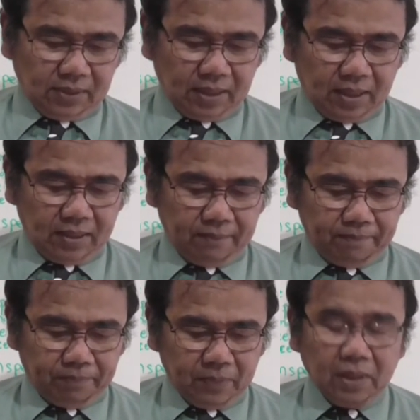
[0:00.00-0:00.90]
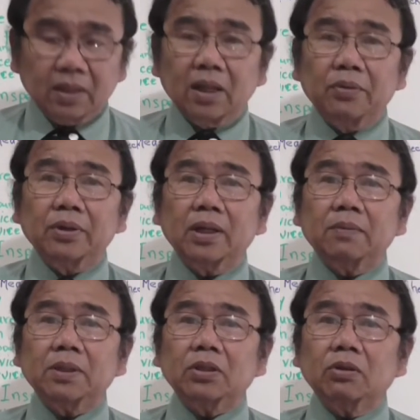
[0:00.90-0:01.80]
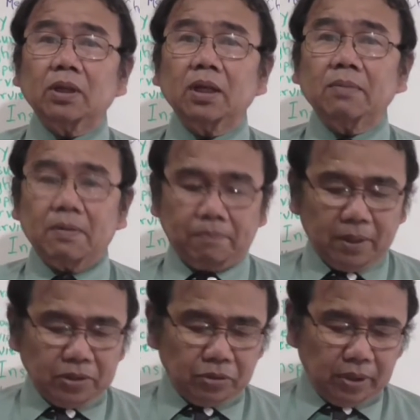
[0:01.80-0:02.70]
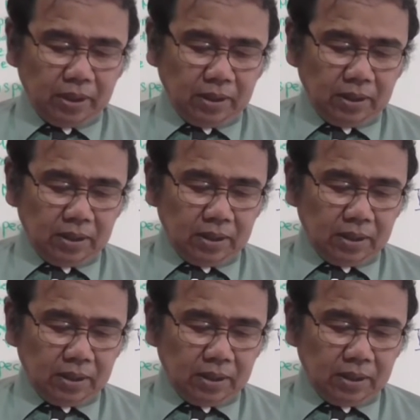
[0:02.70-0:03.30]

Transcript: Okay. Now we're gonna be talking about pressure